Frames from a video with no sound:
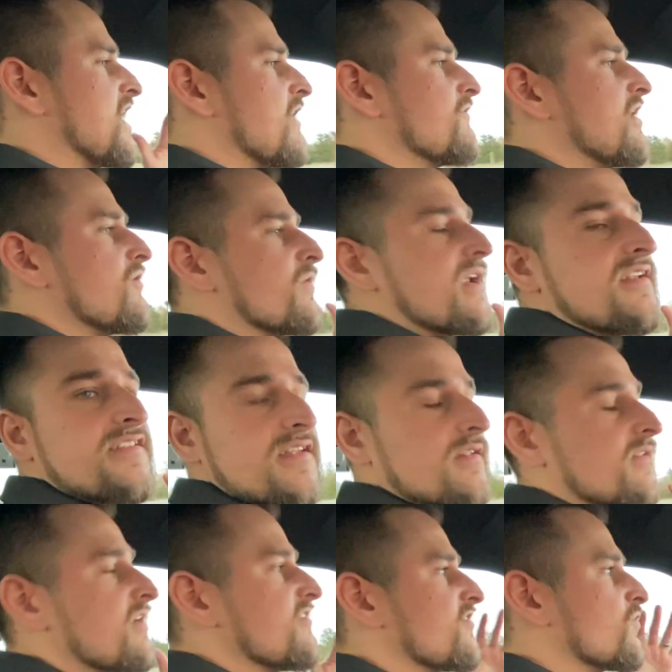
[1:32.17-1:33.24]
Chevy
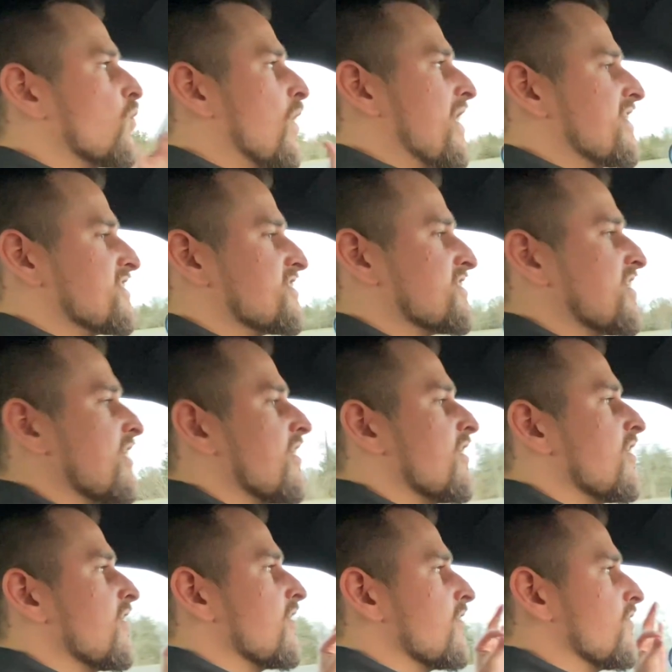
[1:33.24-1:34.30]
recently switched
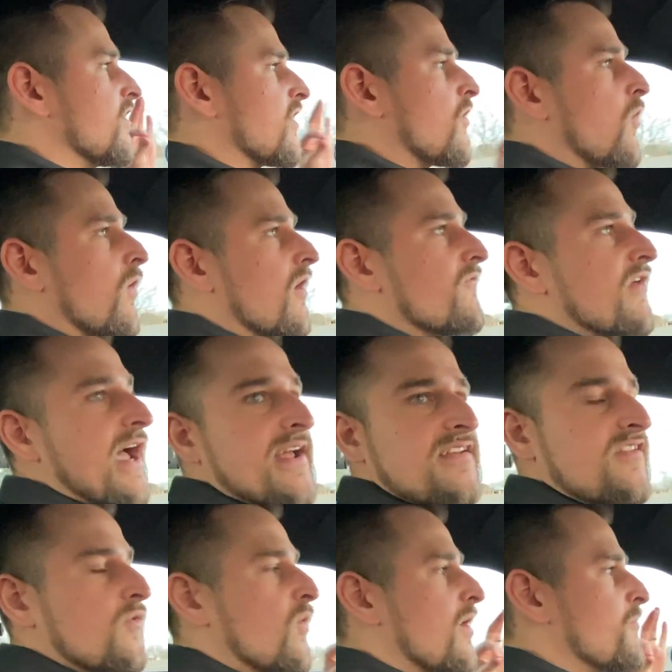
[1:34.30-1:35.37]
the
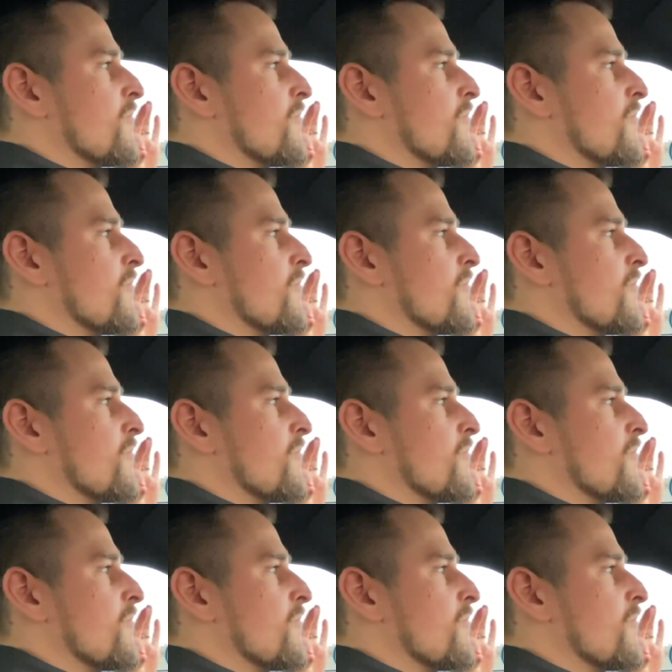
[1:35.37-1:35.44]
Corvette to a